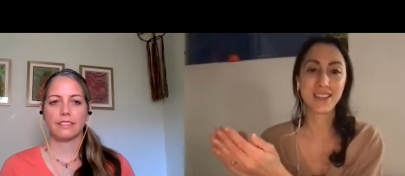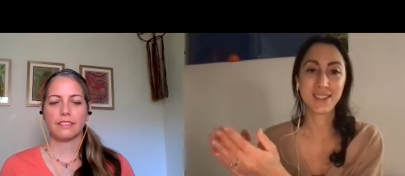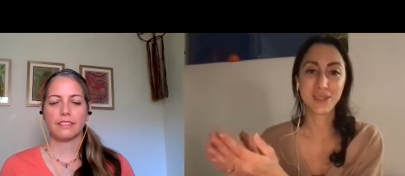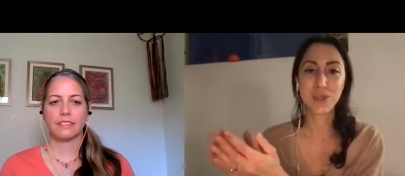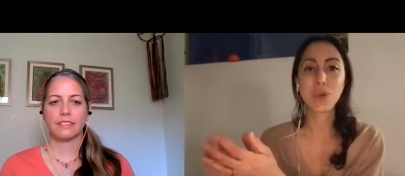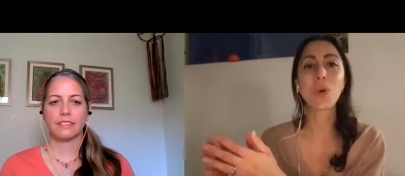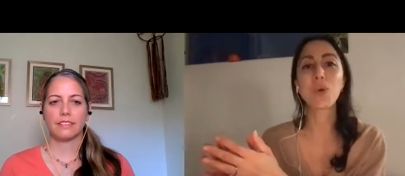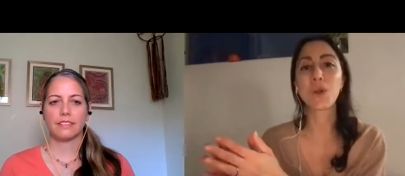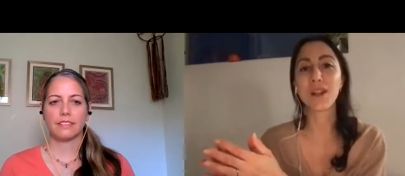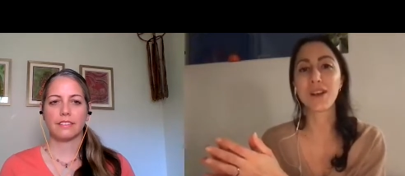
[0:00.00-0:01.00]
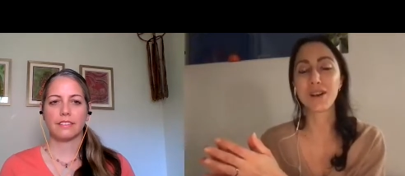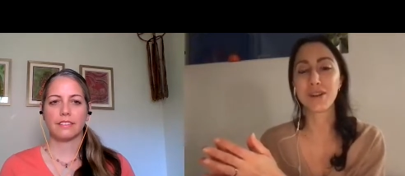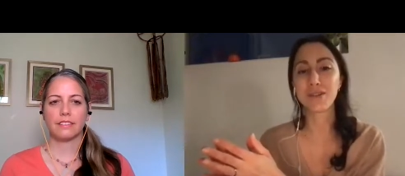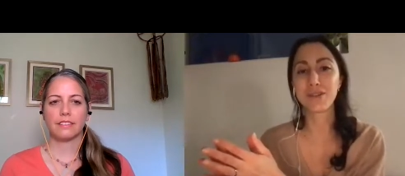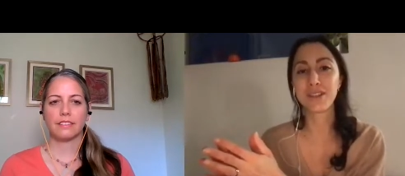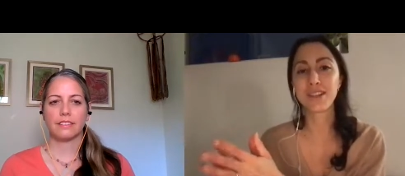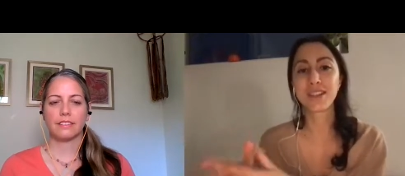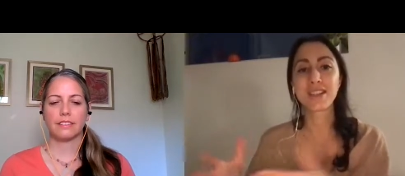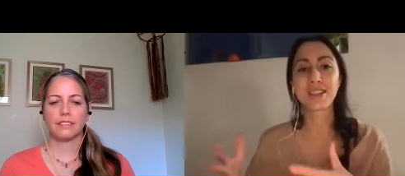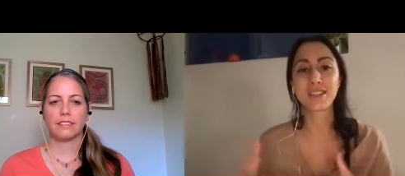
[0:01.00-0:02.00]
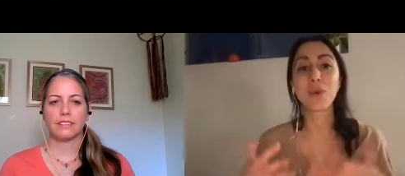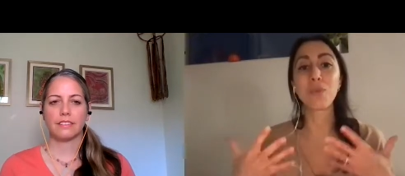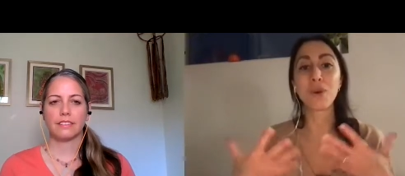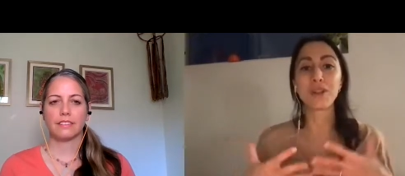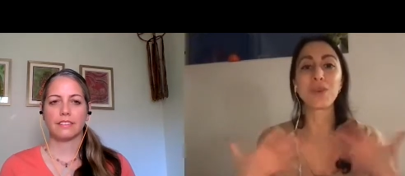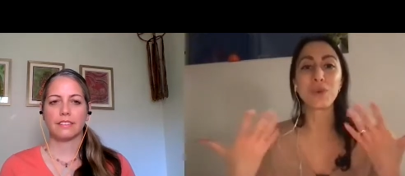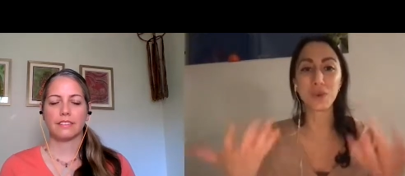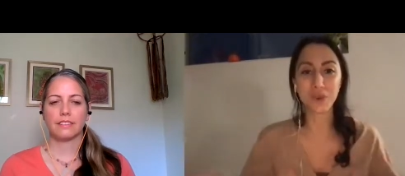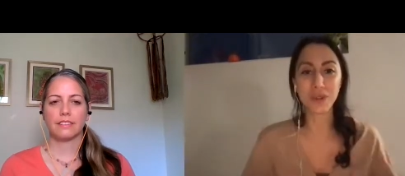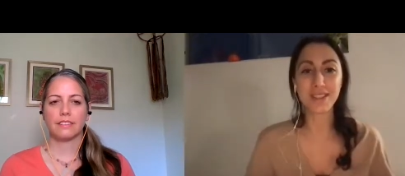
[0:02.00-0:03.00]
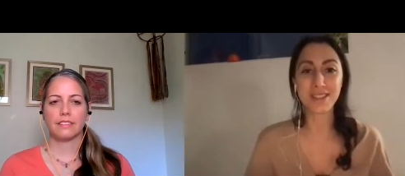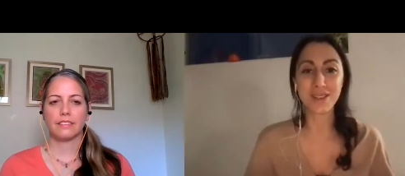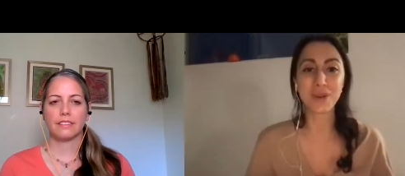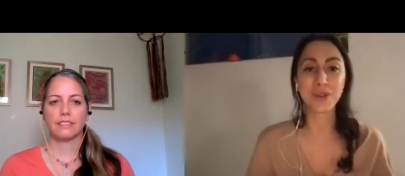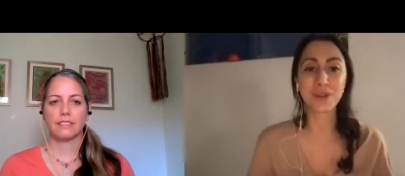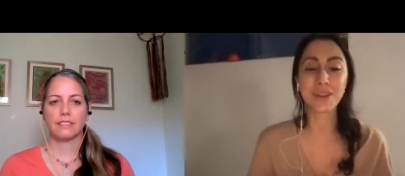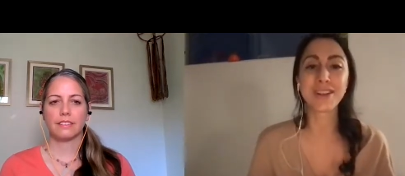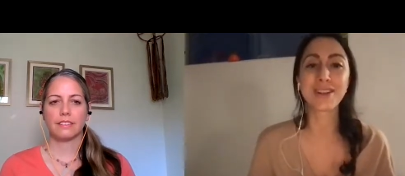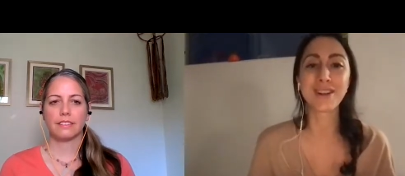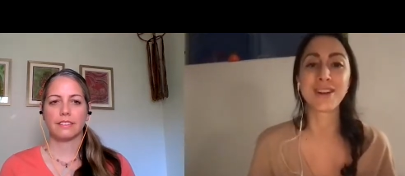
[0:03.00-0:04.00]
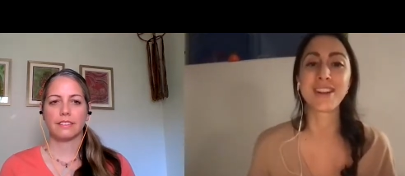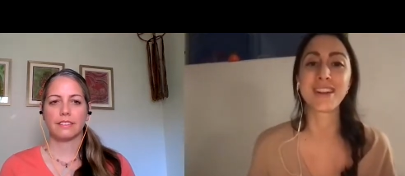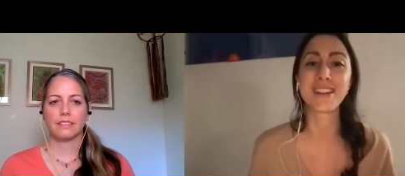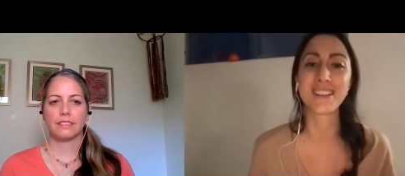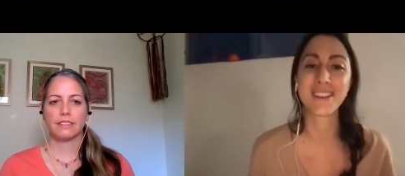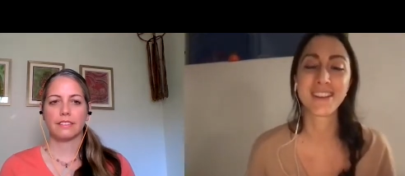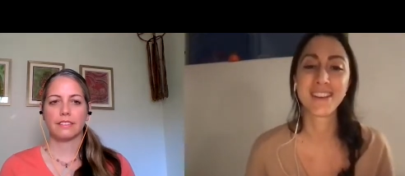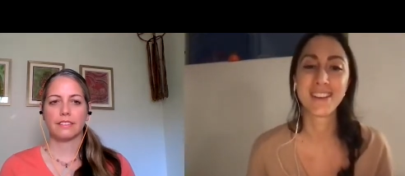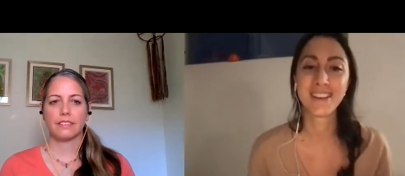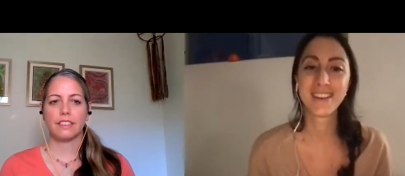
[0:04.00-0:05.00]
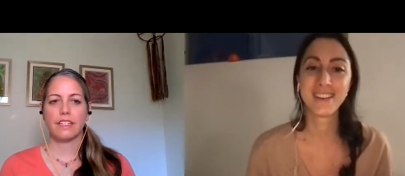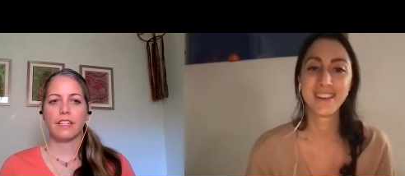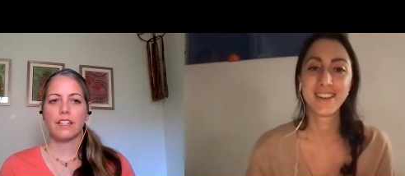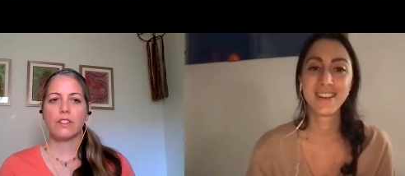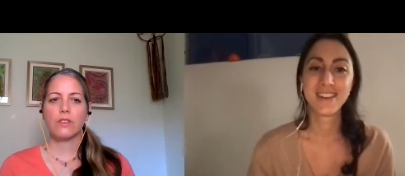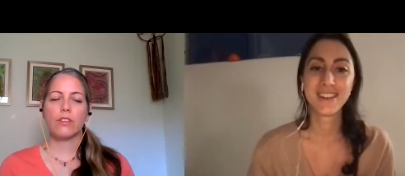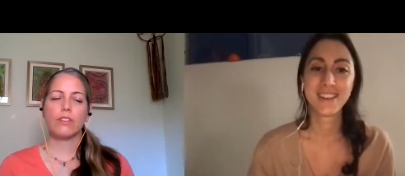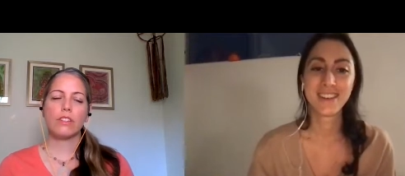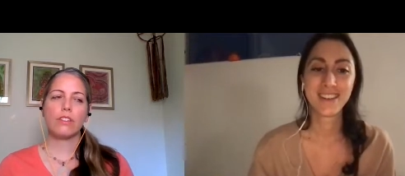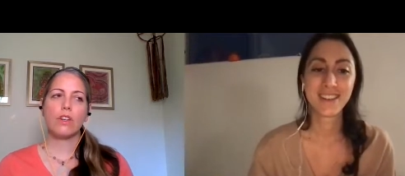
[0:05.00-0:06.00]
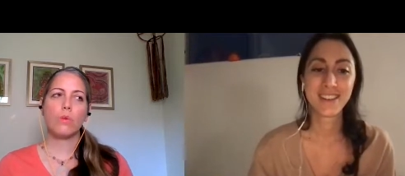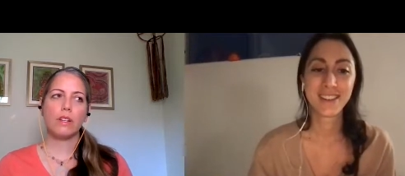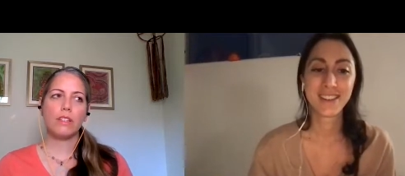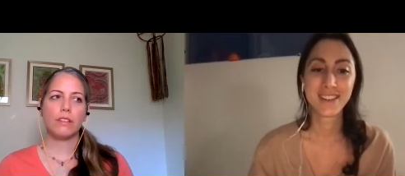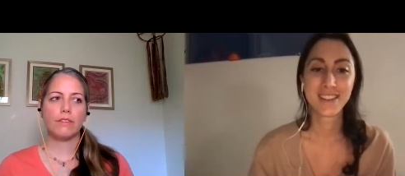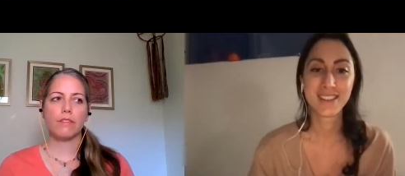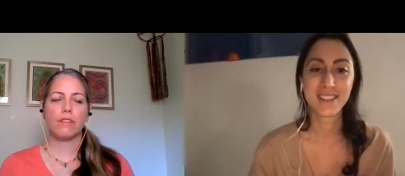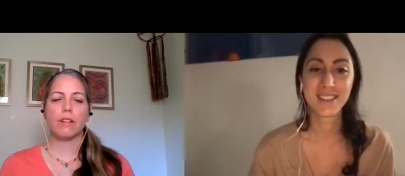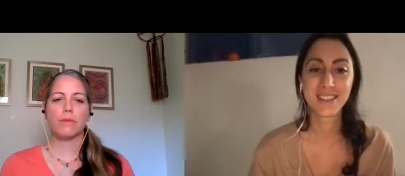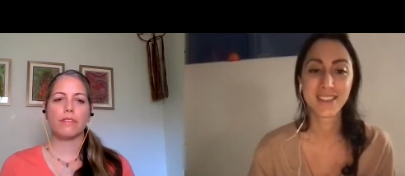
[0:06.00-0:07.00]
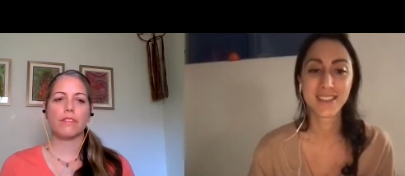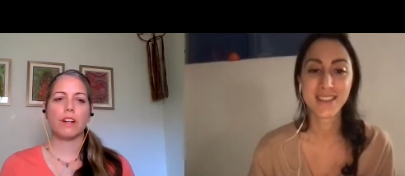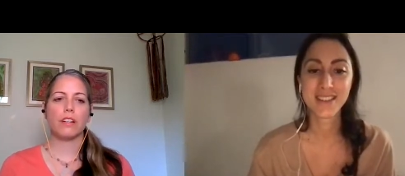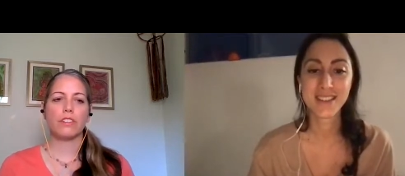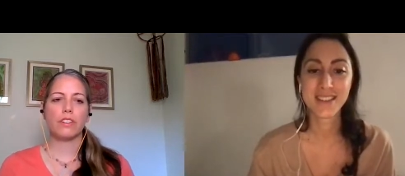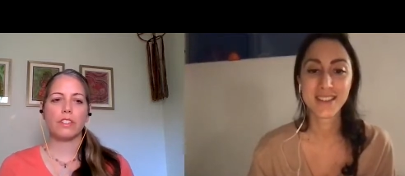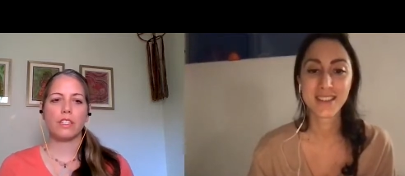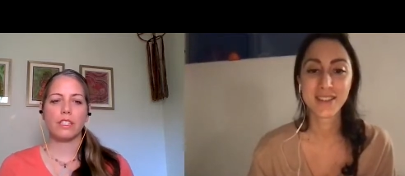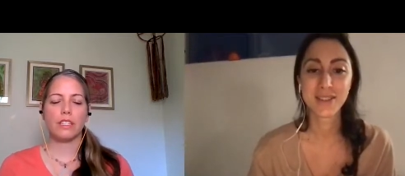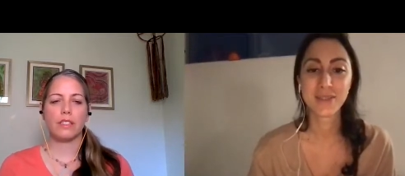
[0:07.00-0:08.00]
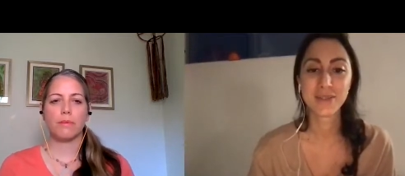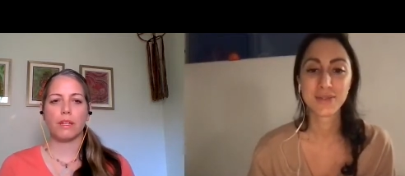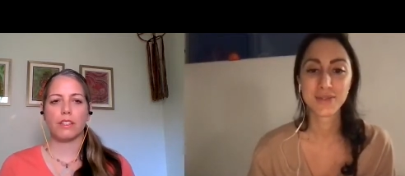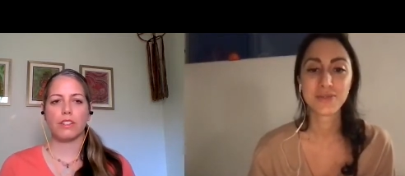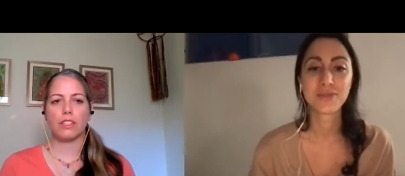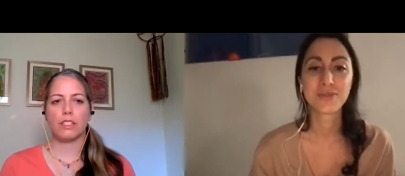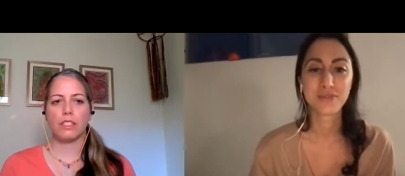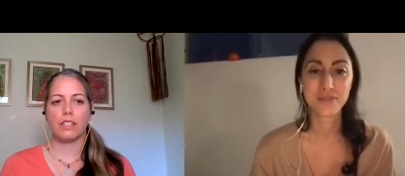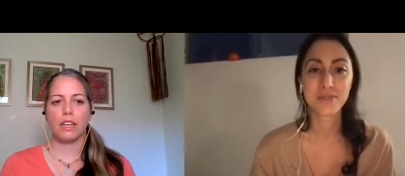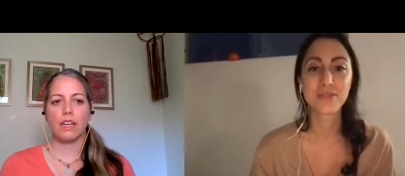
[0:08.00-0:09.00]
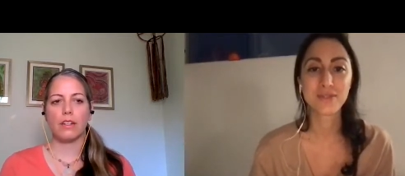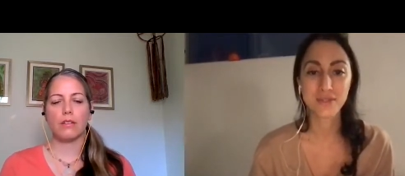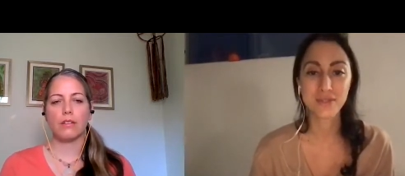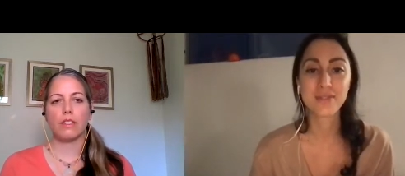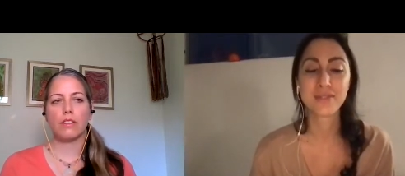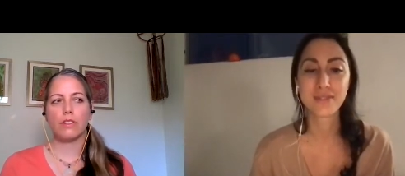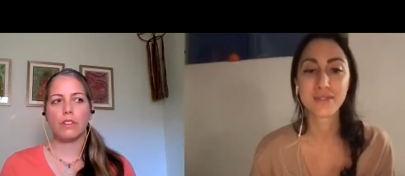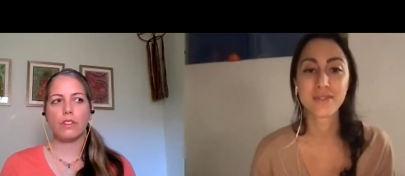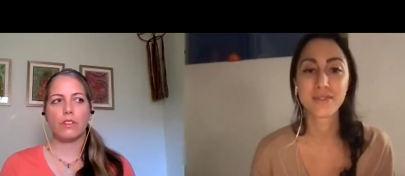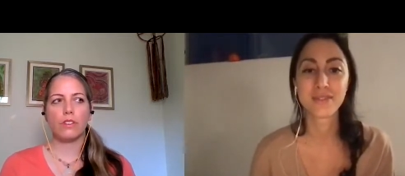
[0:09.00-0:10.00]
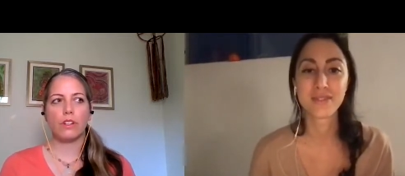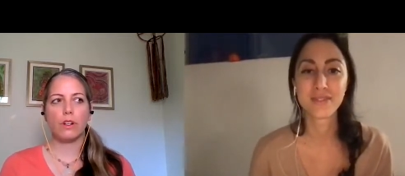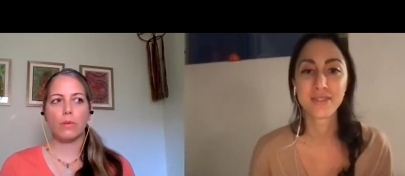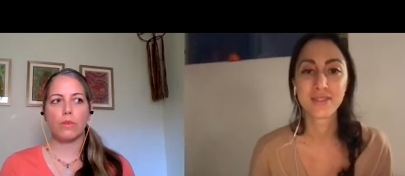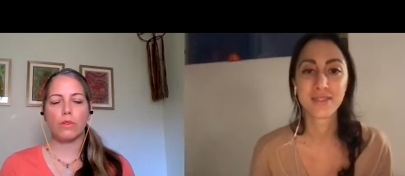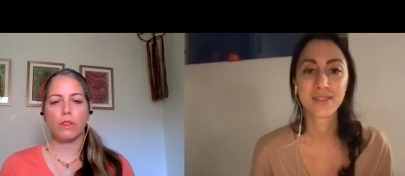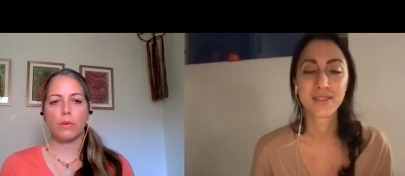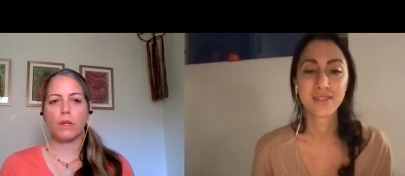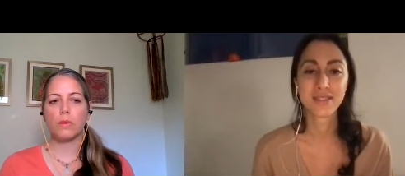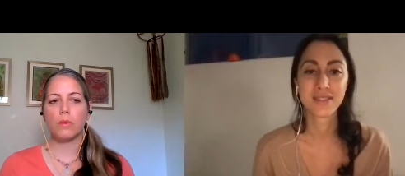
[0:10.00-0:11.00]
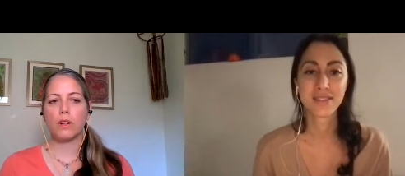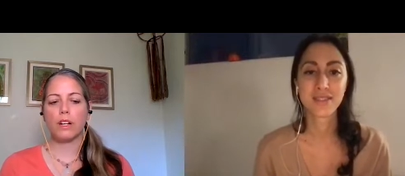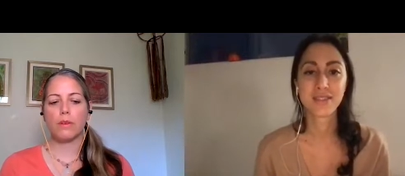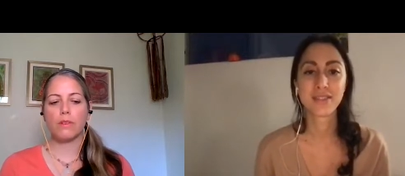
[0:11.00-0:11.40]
Speaker 1: the soul of someone who is going to incarnate
Speaker 2: so there's so many different realms of consciousness and dimensions. And years and years ago, before the baby work, I